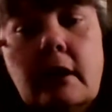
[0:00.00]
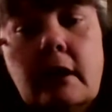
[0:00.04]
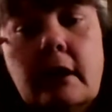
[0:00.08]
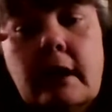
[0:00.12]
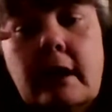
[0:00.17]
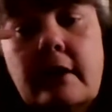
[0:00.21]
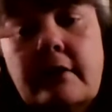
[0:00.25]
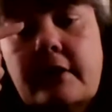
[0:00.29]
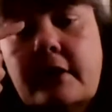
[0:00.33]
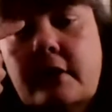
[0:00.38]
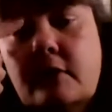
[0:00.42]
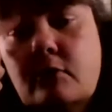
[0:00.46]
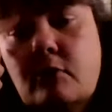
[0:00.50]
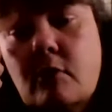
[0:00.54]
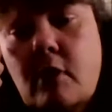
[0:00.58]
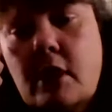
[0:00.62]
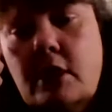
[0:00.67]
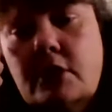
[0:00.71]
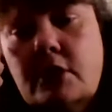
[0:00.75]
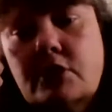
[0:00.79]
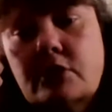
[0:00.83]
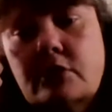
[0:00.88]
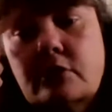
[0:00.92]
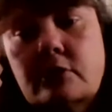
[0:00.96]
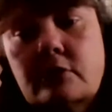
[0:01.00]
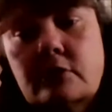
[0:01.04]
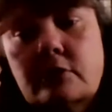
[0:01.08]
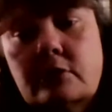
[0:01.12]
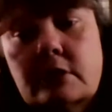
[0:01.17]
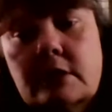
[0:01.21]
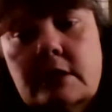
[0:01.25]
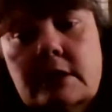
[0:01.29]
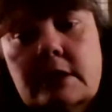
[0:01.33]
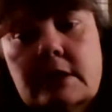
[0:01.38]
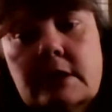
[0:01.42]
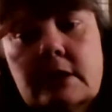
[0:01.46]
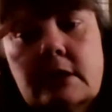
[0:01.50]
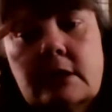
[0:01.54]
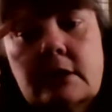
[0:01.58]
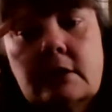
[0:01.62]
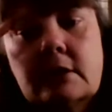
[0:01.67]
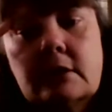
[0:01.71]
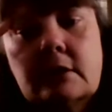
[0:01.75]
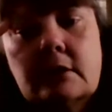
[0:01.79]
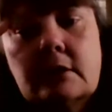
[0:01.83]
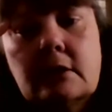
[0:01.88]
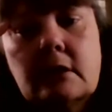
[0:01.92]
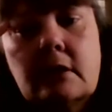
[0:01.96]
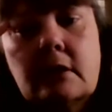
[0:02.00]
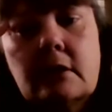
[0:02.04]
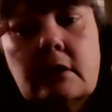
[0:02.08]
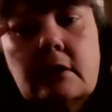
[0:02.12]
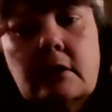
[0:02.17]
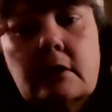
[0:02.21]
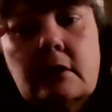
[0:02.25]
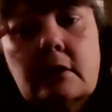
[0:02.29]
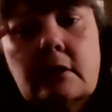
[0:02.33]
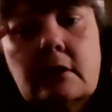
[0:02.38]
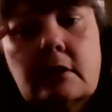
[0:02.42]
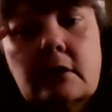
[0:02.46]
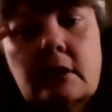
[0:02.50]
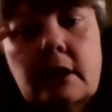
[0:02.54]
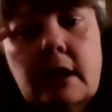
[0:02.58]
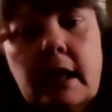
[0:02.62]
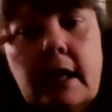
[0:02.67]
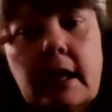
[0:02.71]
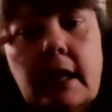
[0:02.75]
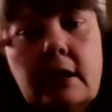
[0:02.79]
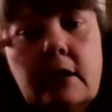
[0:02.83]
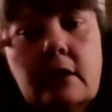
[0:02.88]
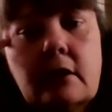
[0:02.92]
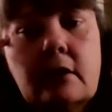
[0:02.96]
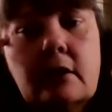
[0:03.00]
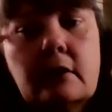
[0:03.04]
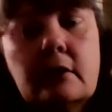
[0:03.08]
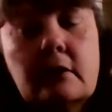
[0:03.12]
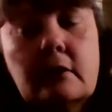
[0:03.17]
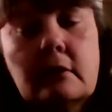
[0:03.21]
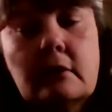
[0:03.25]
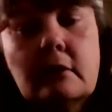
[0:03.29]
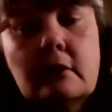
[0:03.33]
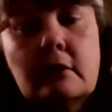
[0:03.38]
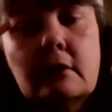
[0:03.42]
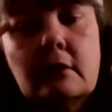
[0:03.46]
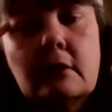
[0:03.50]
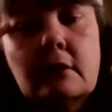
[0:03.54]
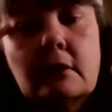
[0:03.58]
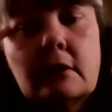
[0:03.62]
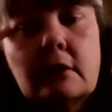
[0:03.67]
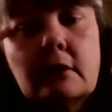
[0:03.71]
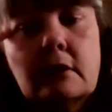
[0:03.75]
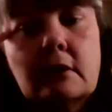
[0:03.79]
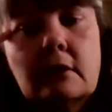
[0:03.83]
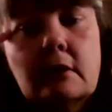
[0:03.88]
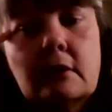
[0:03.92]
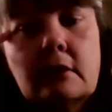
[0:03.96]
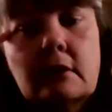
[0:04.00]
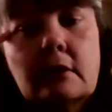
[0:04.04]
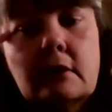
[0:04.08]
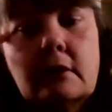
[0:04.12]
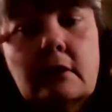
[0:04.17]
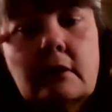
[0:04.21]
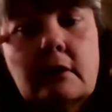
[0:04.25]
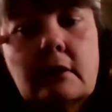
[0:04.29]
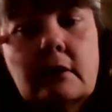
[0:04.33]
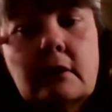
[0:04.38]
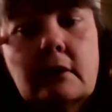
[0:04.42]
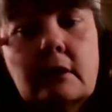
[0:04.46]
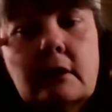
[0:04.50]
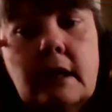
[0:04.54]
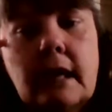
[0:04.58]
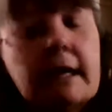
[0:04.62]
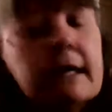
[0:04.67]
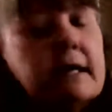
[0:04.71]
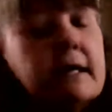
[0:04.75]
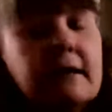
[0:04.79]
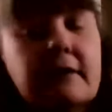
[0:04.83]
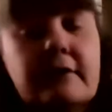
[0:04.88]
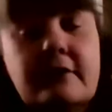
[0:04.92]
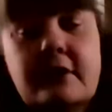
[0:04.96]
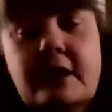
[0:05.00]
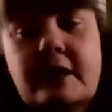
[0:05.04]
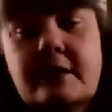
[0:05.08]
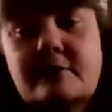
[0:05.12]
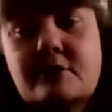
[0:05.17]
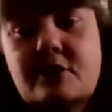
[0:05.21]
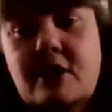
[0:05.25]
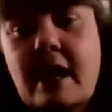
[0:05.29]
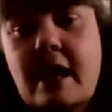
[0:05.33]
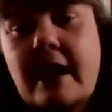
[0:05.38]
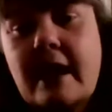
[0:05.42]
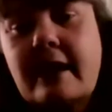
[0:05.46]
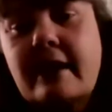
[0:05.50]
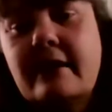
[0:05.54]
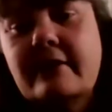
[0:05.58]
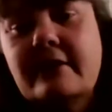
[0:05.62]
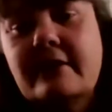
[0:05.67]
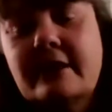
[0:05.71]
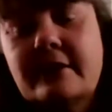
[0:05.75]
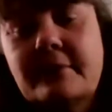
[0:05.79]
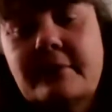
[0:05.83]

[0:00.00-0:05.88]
And I think Roger is in Canada. I can never keep track of